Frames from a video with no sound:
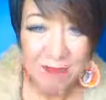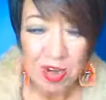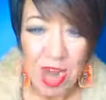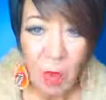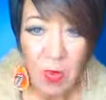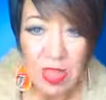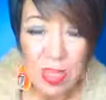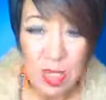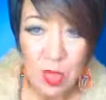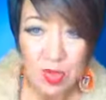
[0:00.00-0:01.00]
If they're not willing
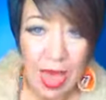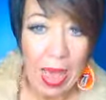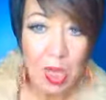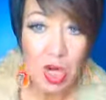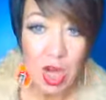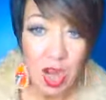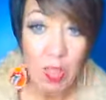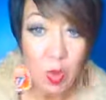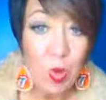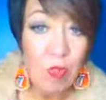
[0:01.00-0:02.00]
to do that, you're going
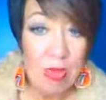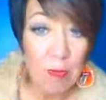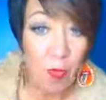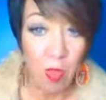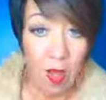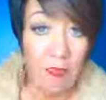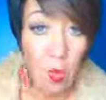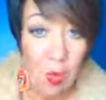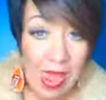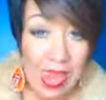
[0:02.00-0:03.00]
to lose people along
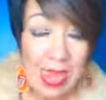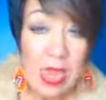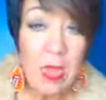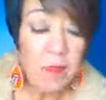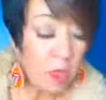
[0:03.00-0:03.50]
the way.